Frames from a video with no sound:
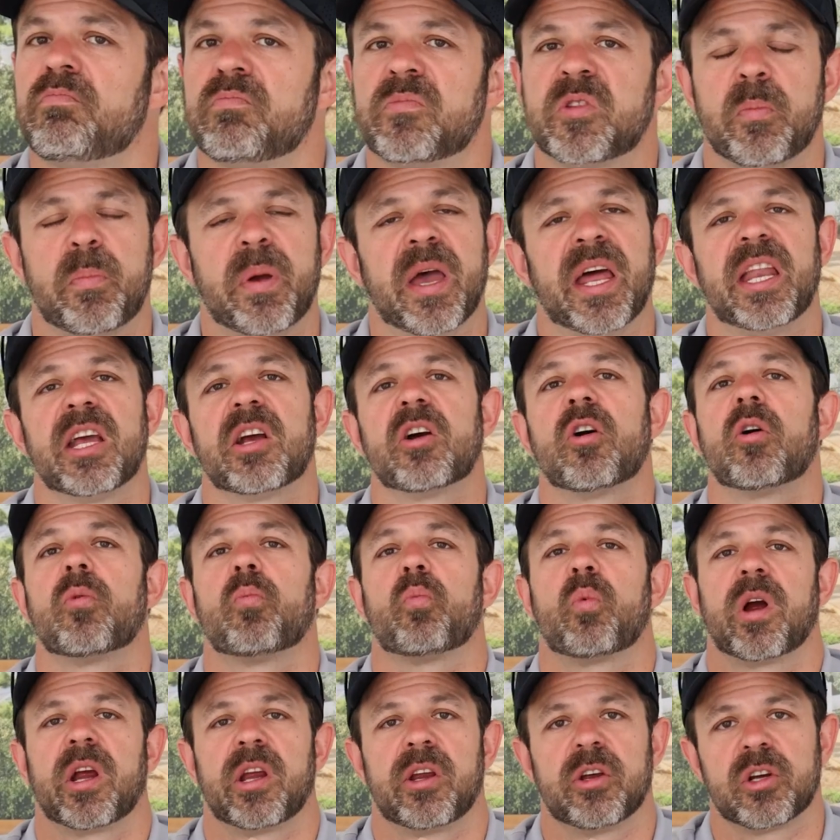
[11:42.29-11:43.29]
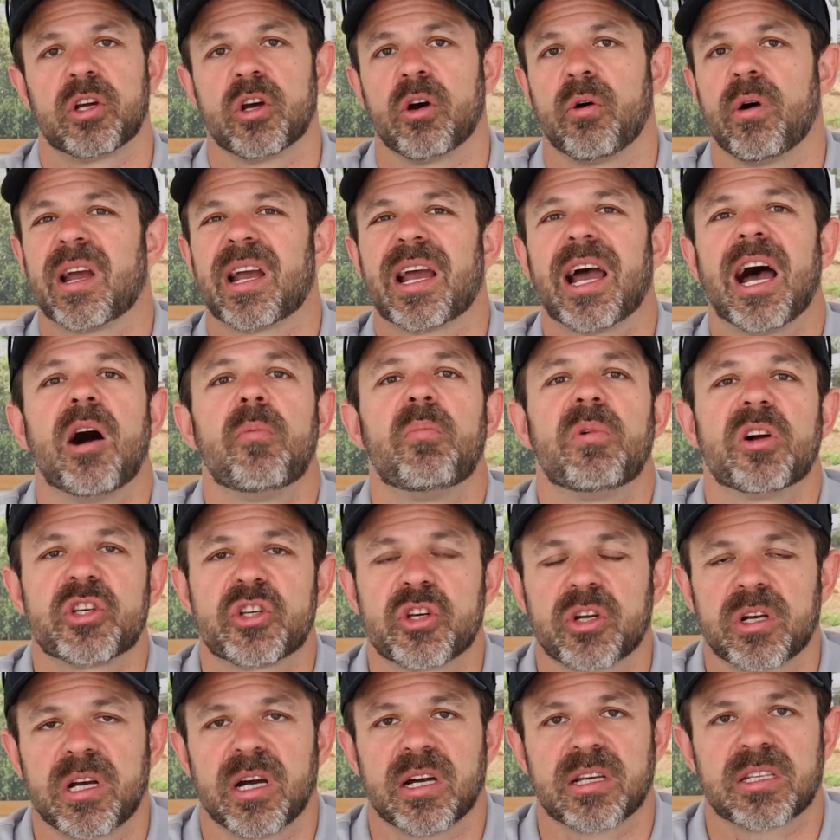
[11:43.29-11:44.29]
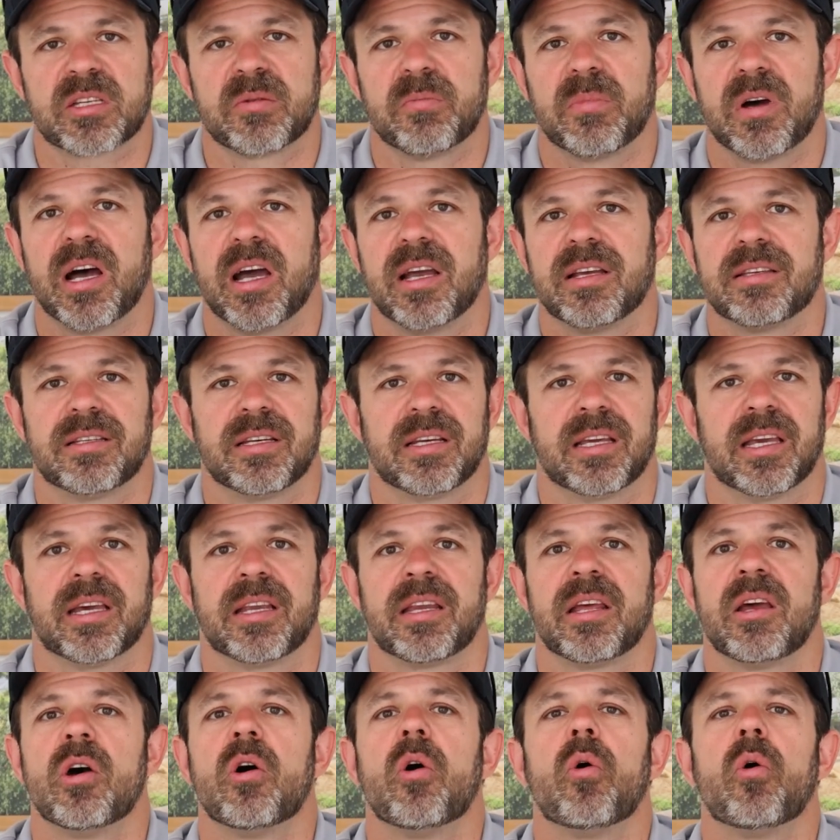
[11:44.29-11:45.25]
Depending on where you're going, how much you're customizing it,